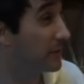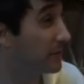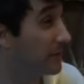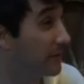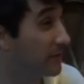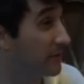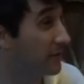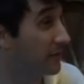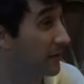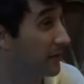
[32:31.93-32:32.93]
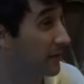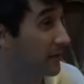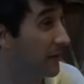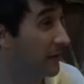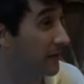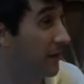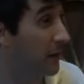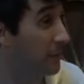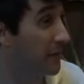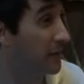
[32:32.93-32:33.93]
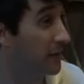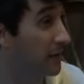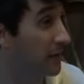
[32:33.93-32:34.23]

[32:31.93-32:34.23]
me of Jesus and He taking our beating.